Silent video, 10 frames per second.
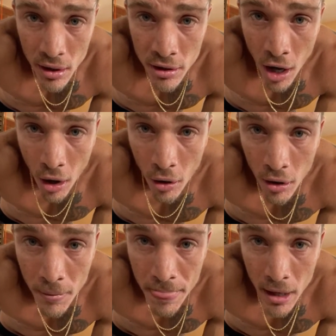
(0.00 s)
Yo,
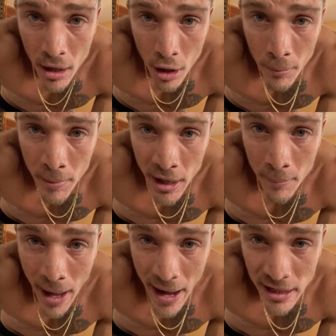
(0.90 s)
me and
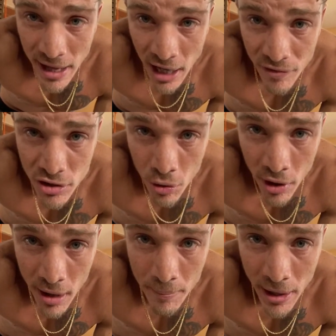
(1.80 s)
Maddie, thank you for tuning
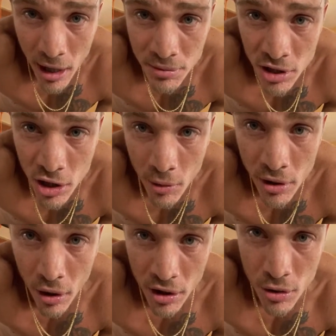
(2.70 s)
in. Big ups to you
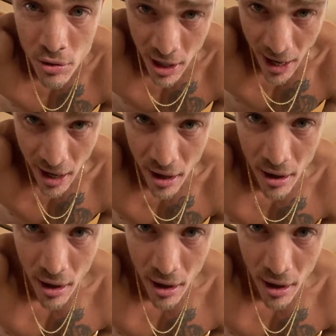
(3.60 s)
in UK.